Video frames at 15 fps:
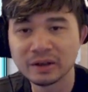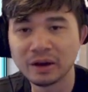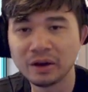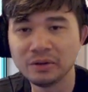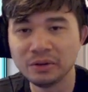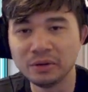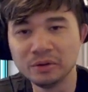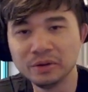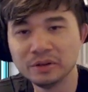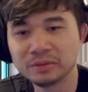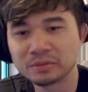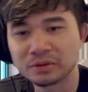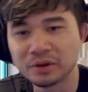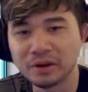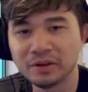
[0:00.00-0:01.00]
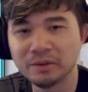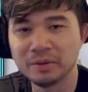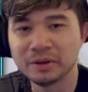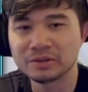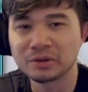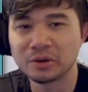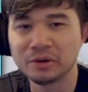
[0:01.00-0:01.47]
Although it's probably the
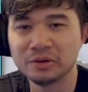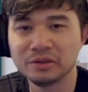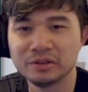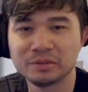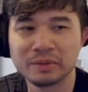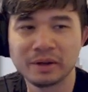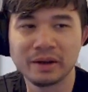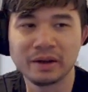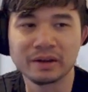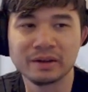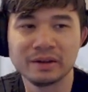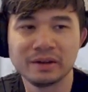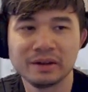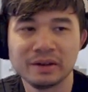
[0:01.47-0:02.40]
best card in this pack